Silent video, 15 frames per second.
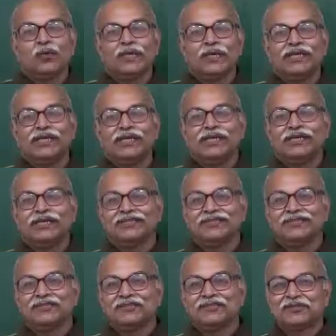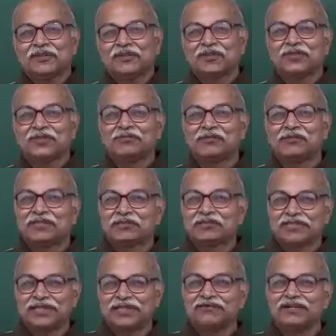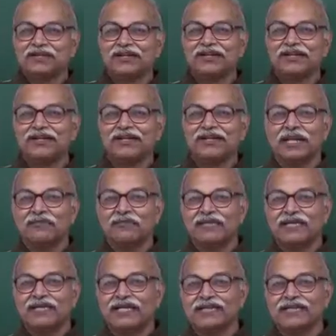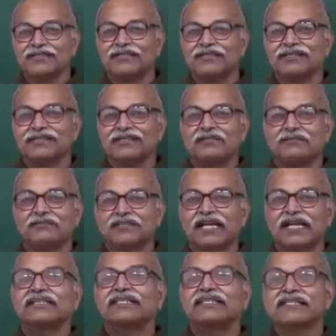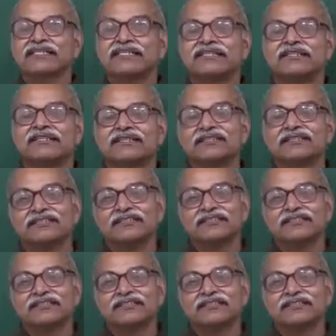we talked about several applications of transistors.